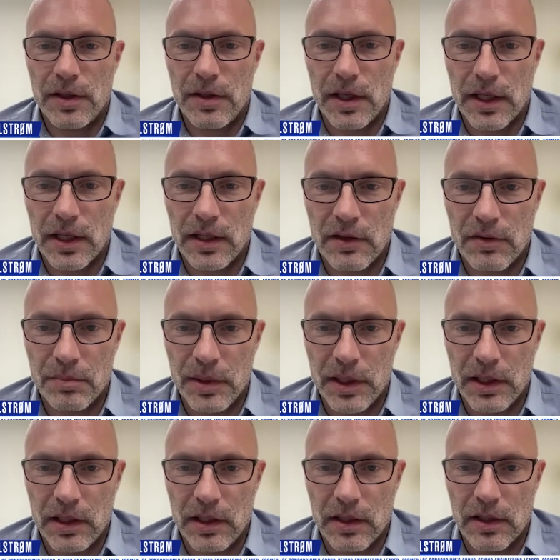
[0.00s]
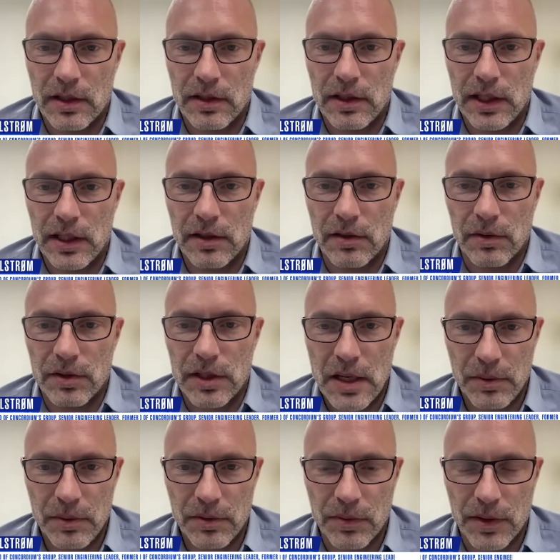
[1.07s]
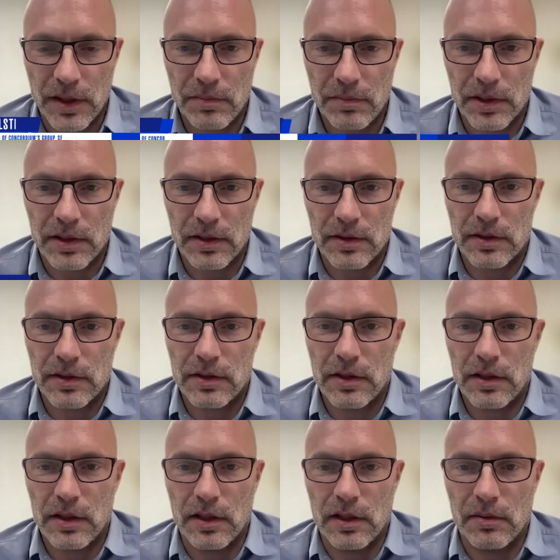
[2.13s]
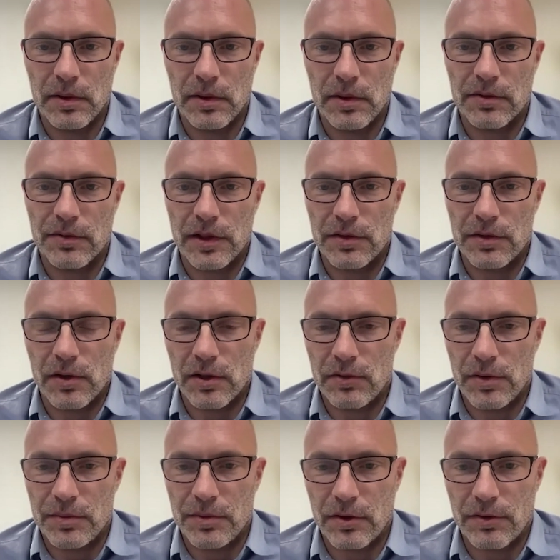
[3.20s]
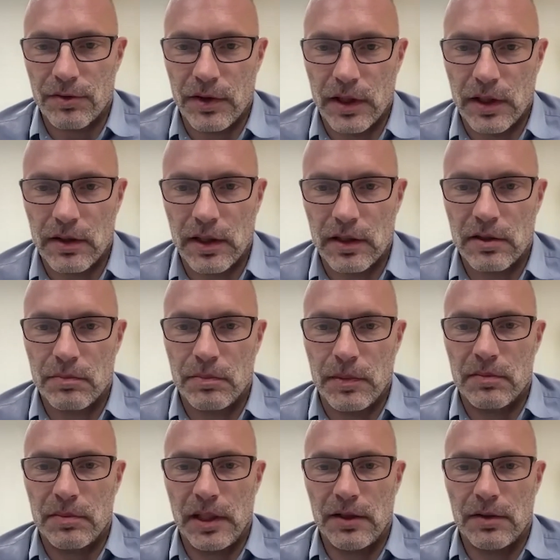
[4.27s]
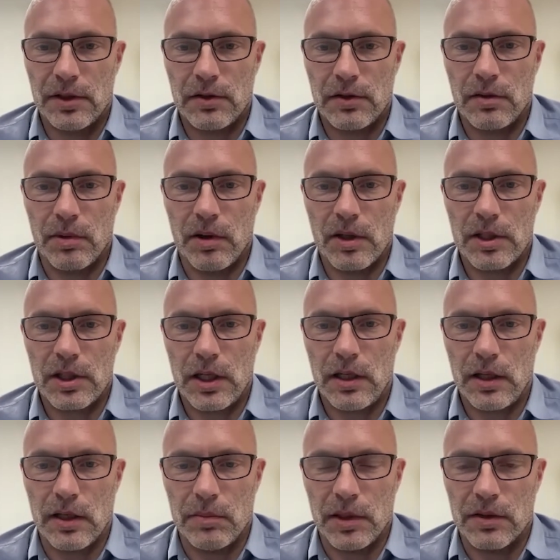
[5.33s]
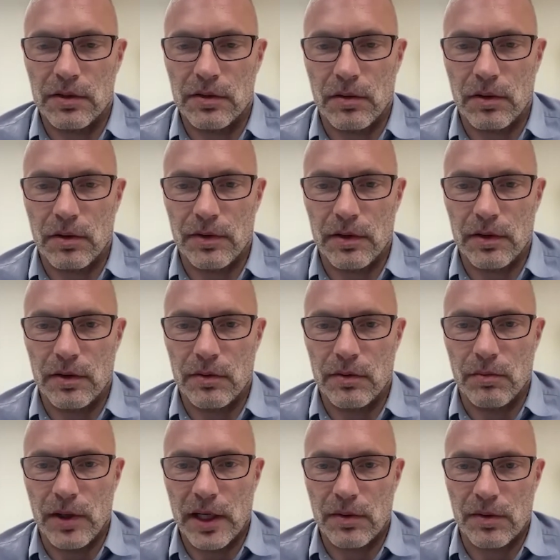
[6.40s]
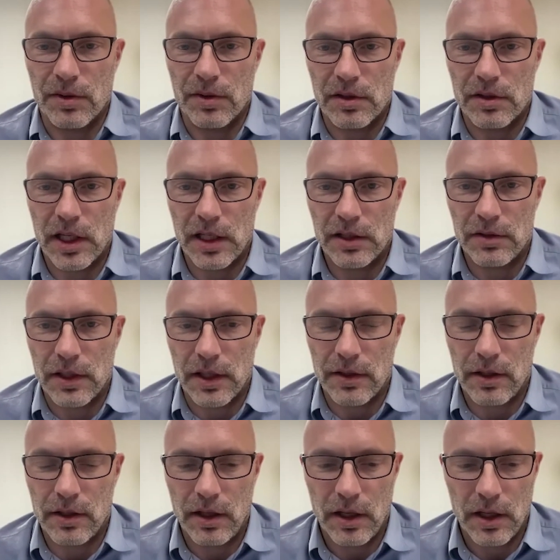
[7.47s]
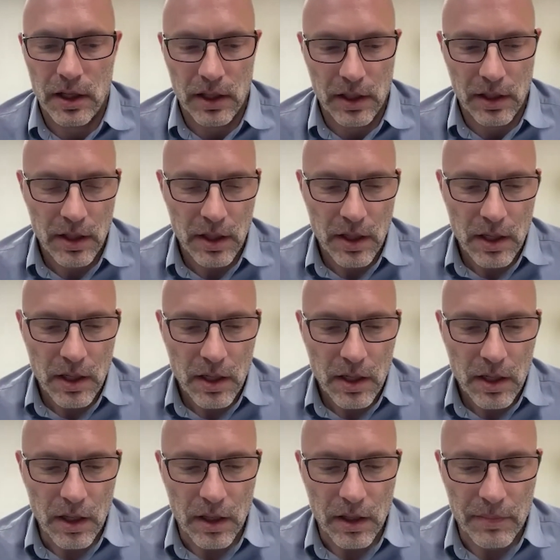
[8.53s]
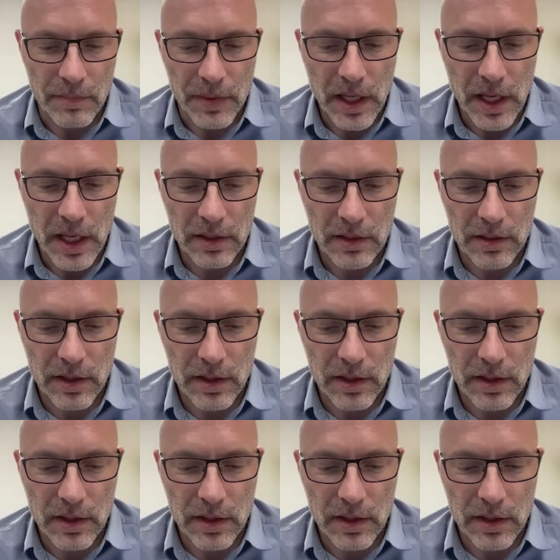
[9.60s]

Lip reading: they can never be deleted or tampered with, because of the strong cryptography that's built into the blockchain, and because all of the records are tied together. And then